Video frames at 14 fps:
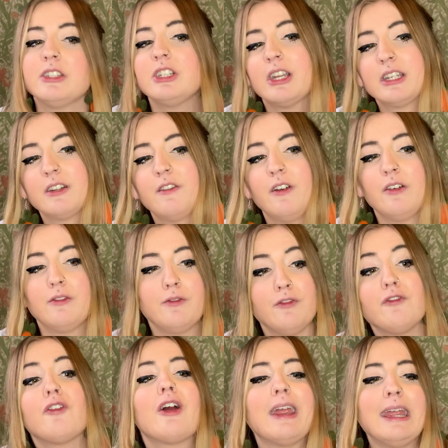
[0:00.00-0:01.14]

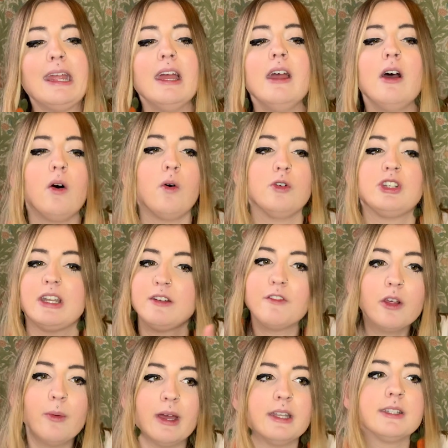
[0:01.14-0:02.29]
gender-free or gender
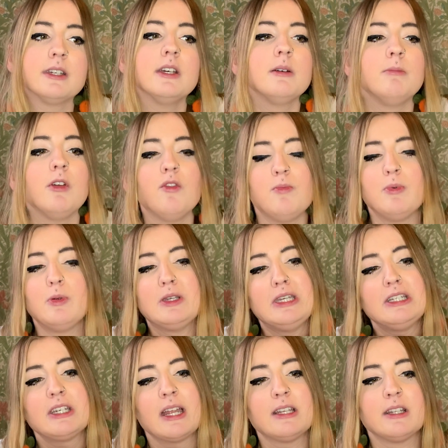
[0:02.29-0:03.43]
fluid, moving between
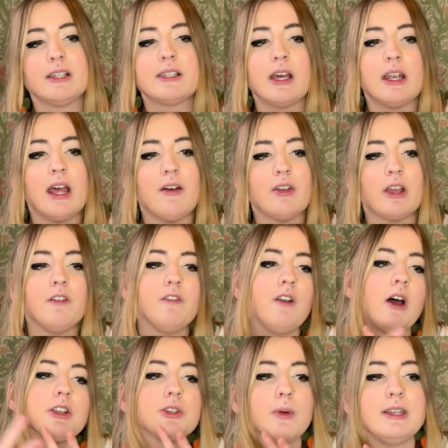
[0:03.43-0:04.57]
genders and having a
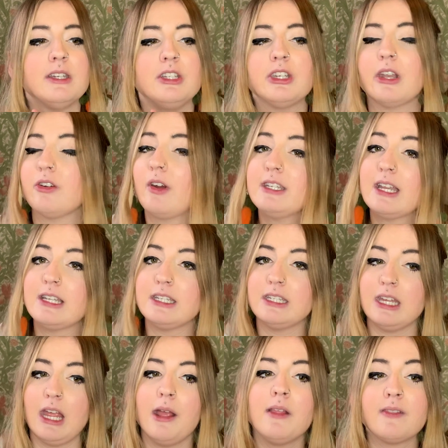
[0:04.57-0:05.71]
fluctuated gender
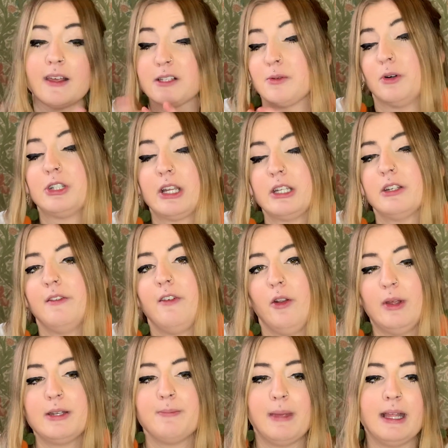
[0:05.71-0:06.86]
identity. That's what gender
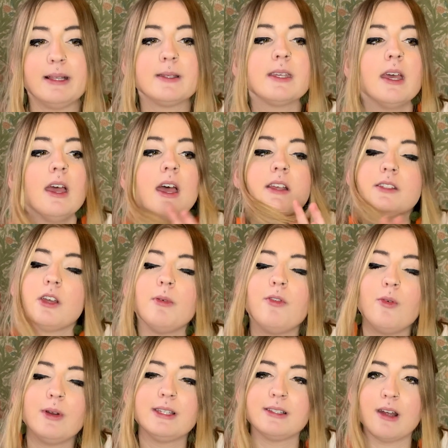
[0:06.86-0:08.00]
fluid means. So before
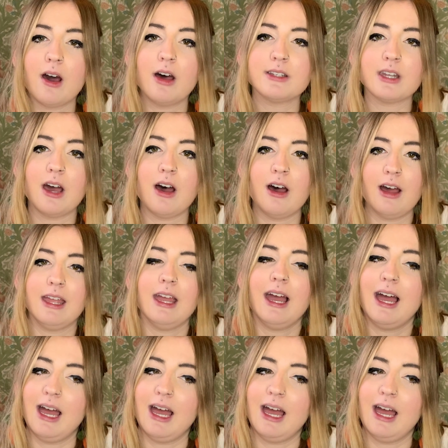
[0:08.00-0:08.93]
we start, I